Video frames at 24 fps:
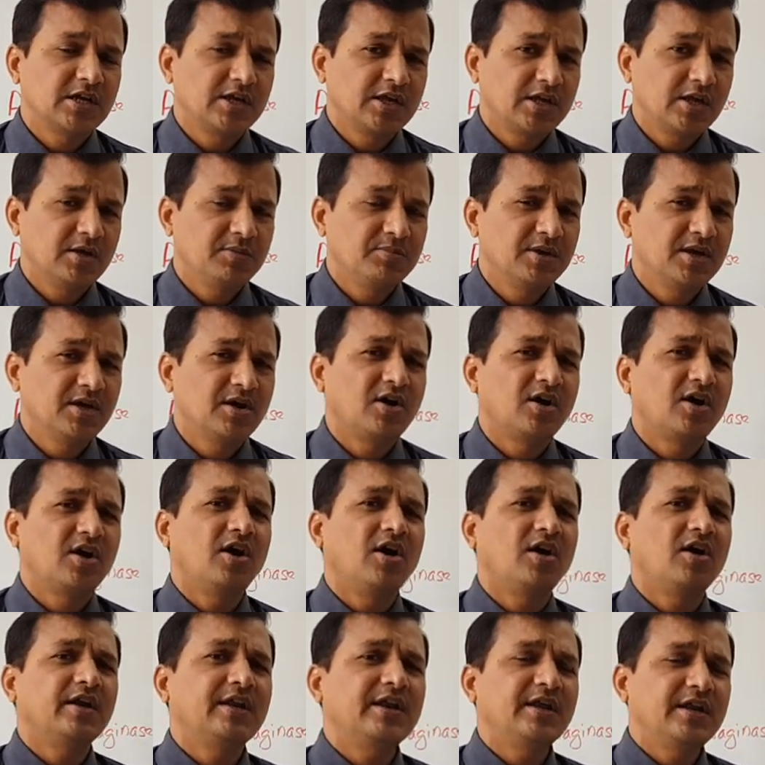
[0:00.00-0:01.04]
leukemia
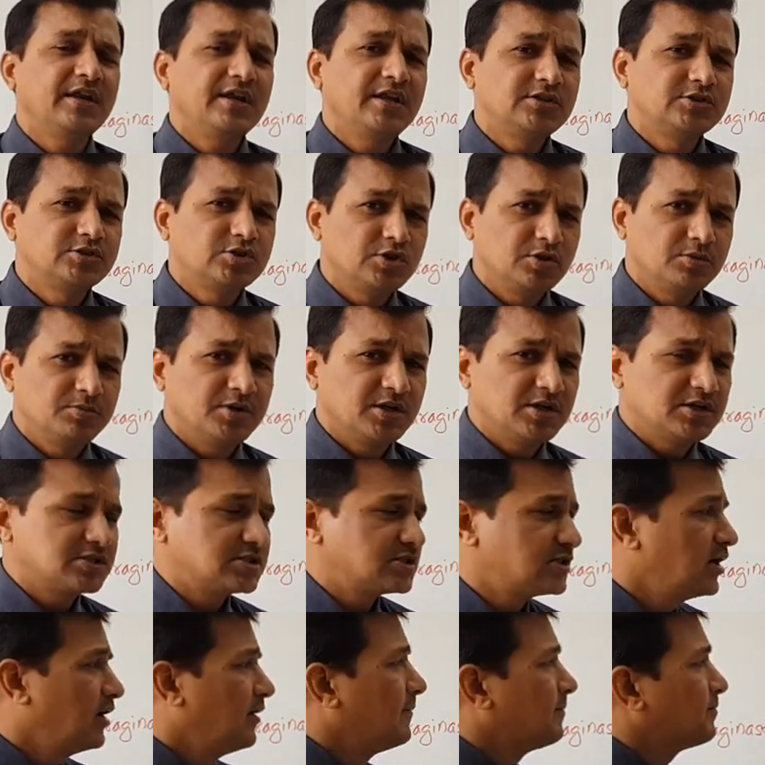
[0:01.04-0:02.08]
or any
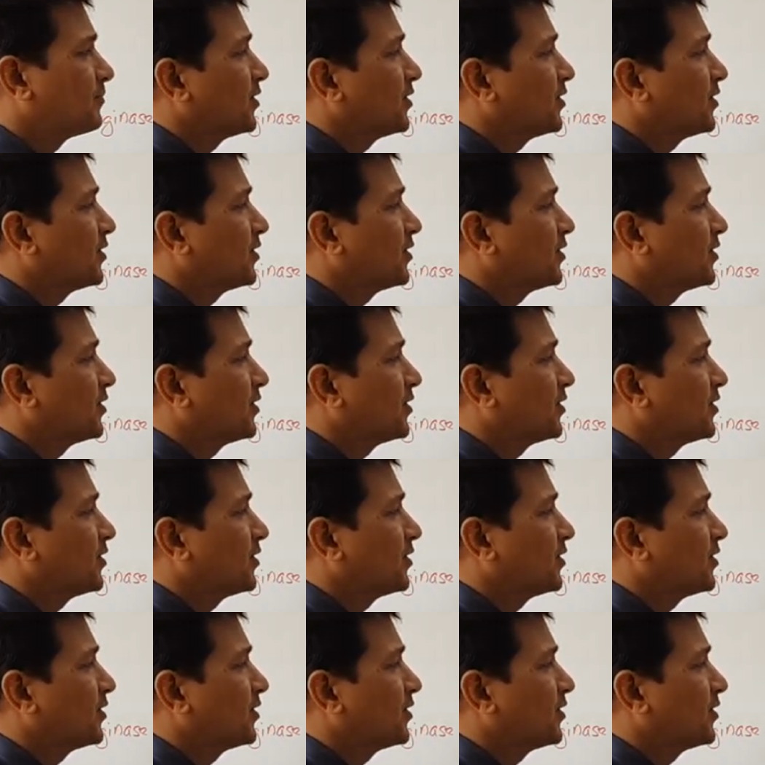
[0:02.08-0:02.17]
tumors